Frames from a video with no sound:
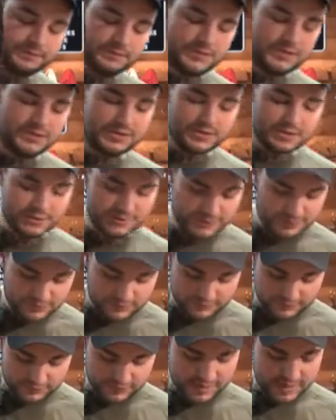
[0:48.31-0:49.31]
This is a
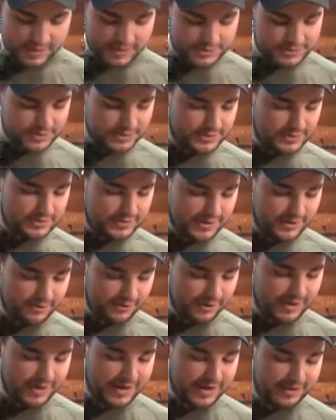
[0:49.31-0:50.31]
useful gadget here that
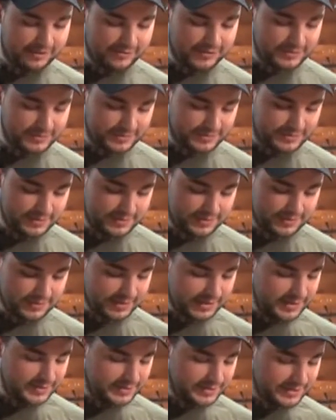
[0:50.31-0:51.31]
we have. It's
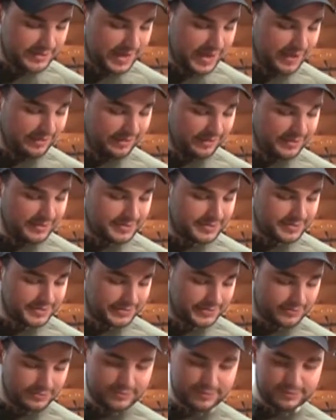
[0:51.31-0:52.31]
an Easy Eye laser
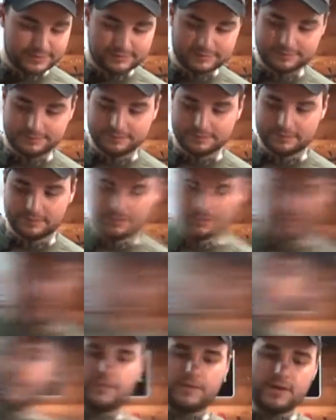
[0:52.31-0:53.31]
tuner.
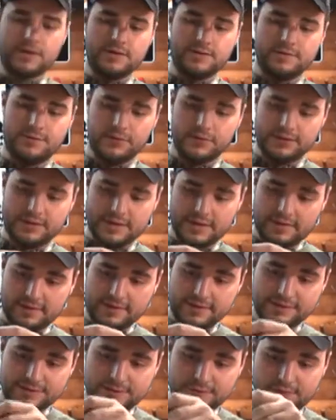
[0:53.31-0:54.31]
And you put that
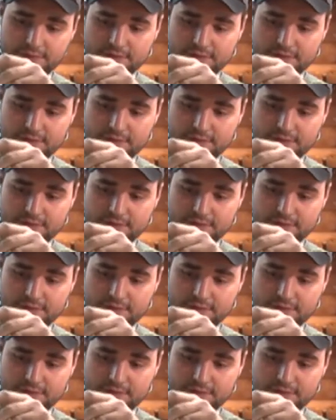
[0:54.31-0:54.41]
laser